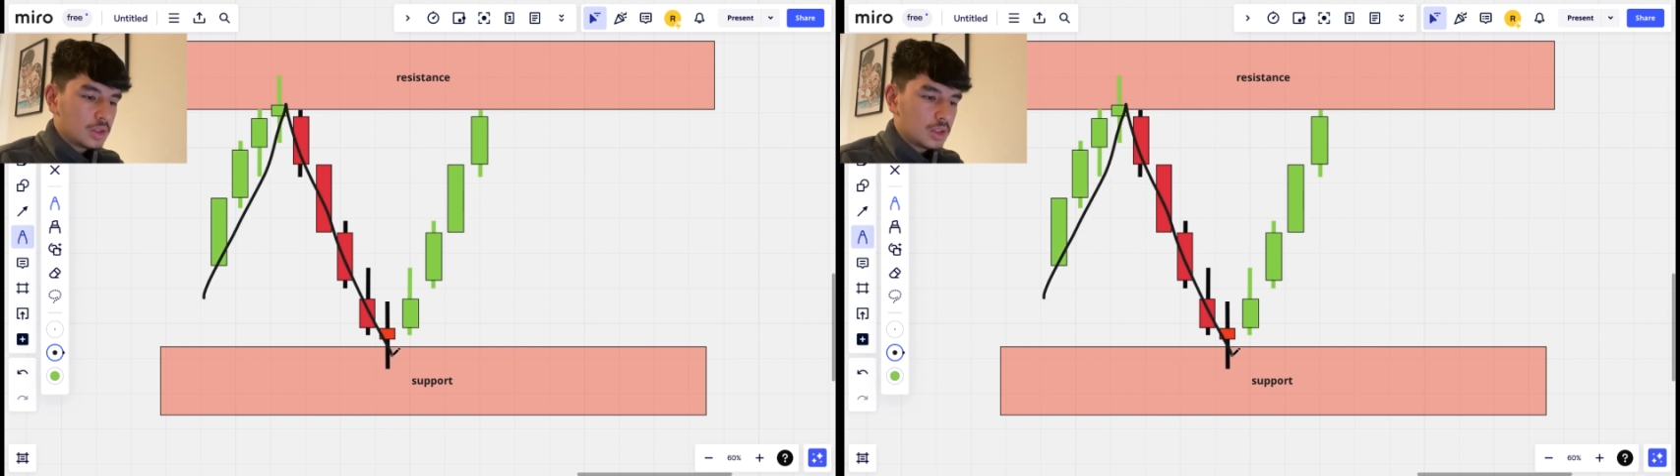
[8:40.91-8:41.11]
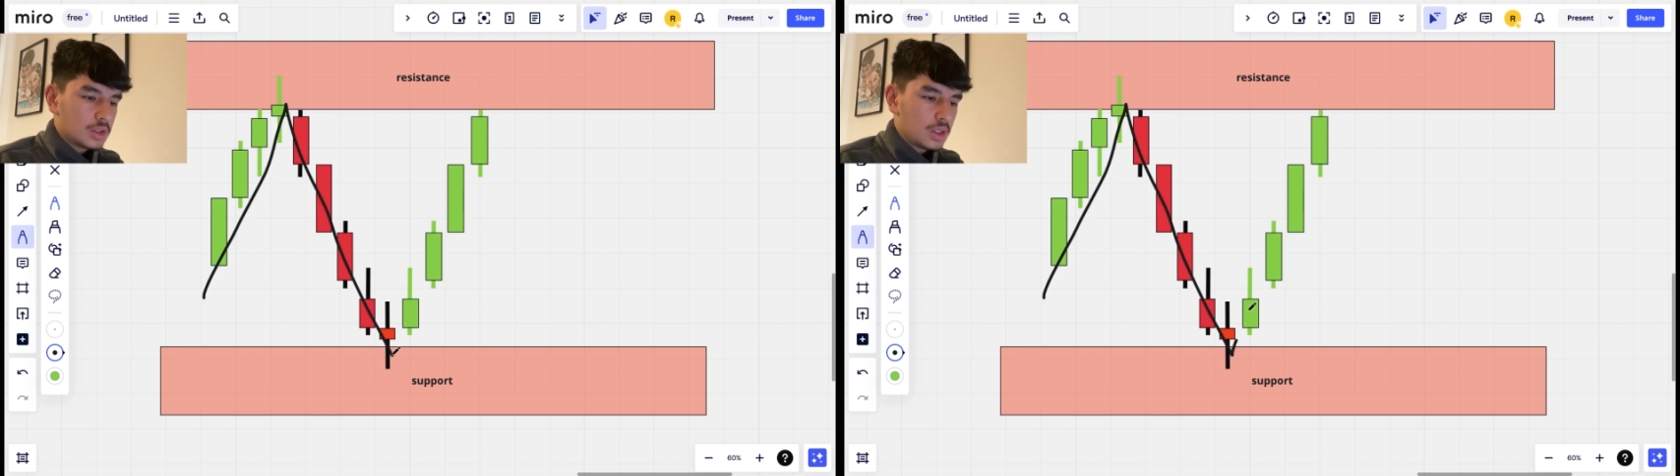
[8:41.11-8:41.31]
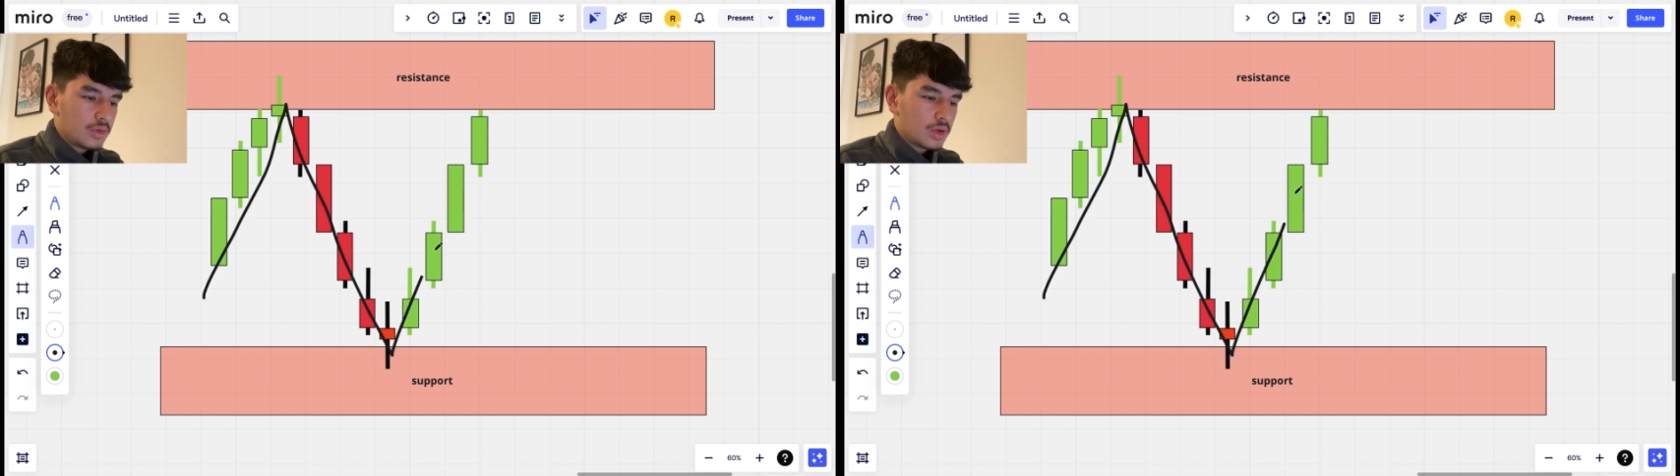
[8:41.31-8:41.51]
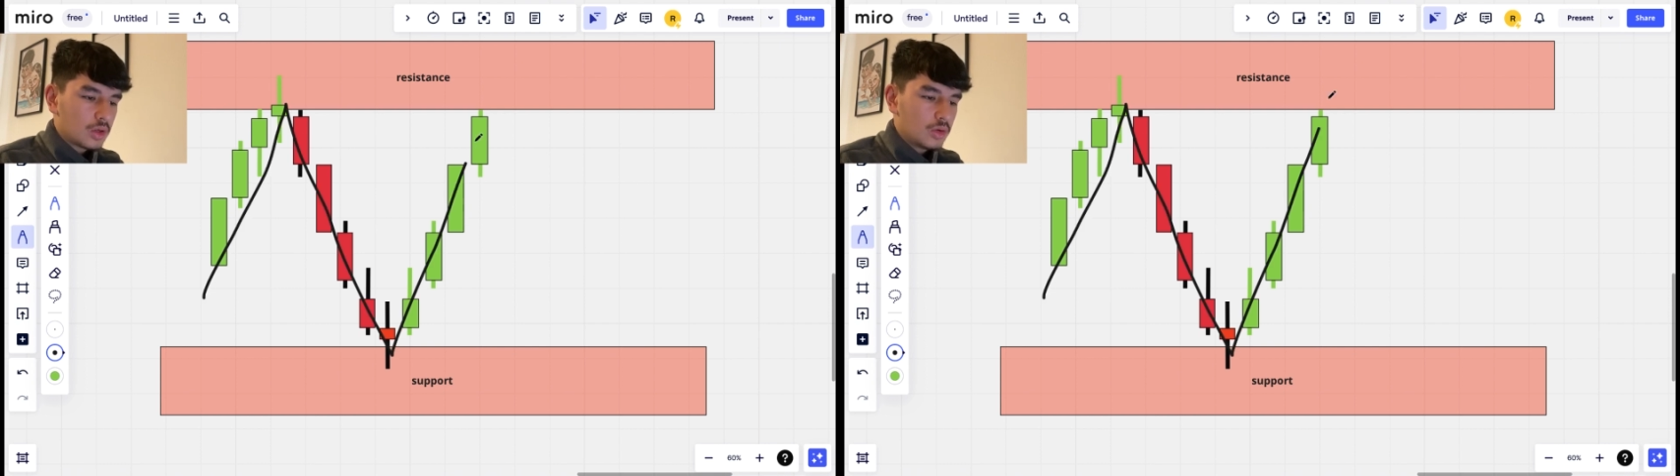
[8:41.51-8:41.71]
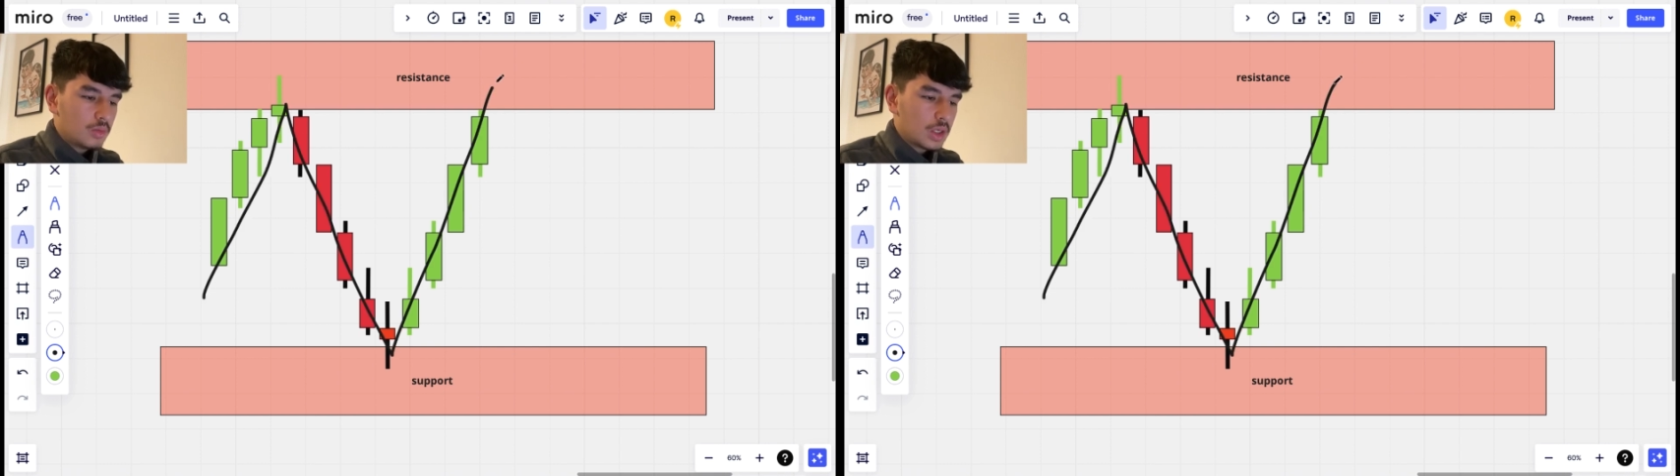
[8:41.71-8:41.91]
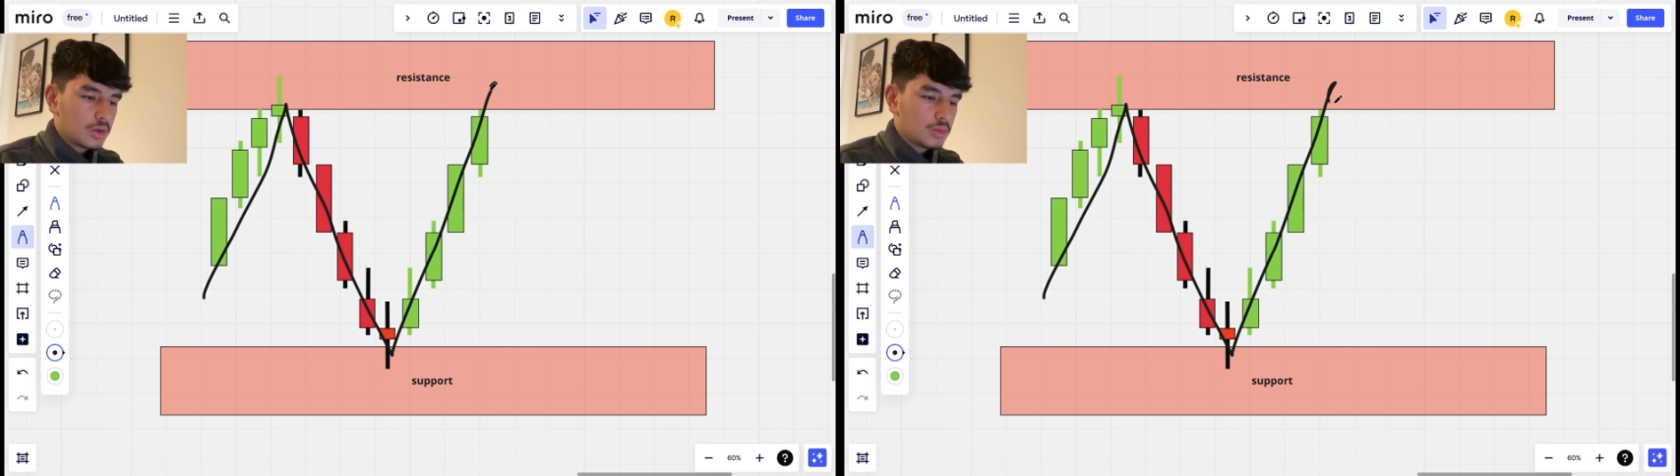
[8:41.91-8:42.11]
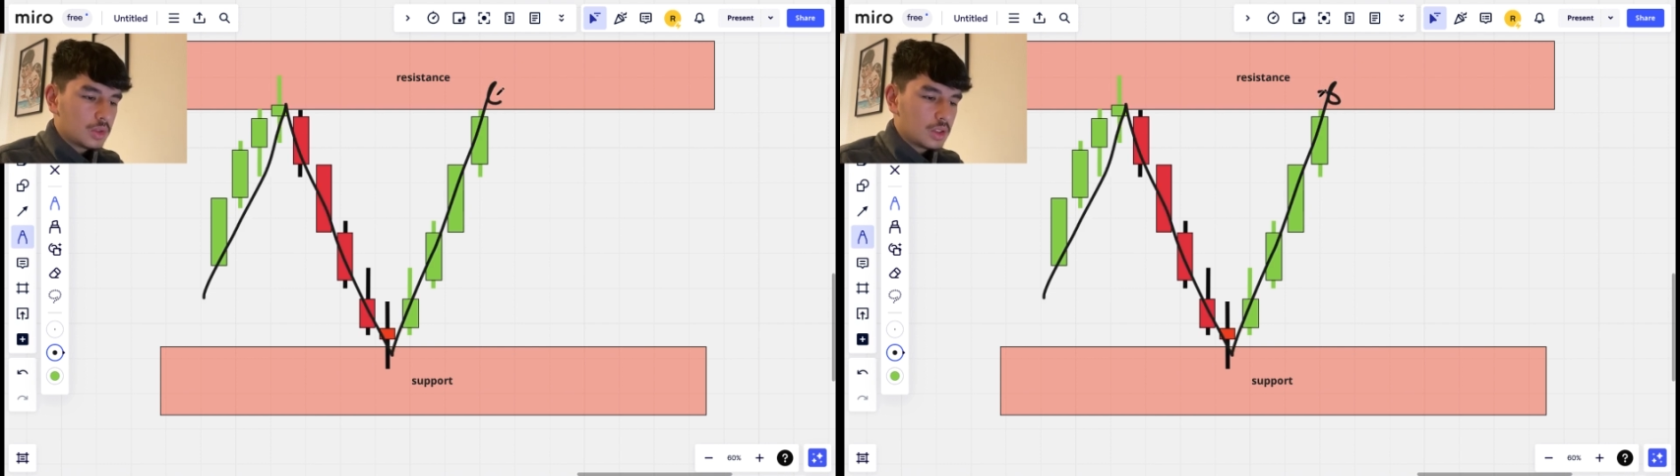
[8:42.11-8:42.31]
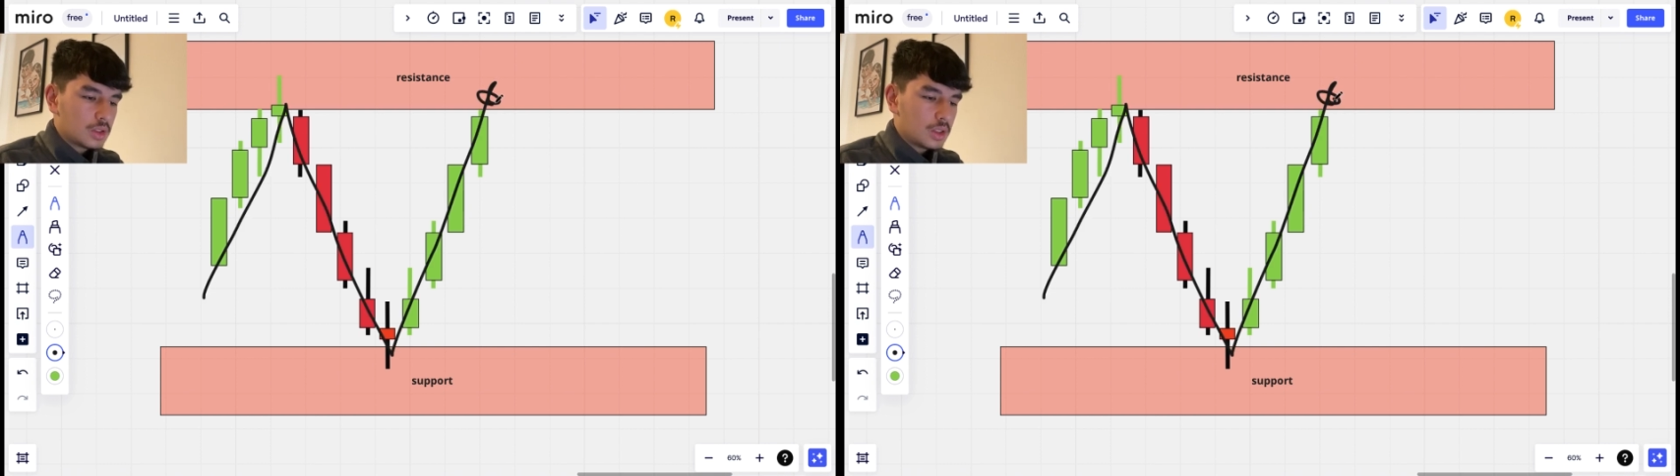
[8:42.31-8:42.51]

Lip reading: this level and come back up to this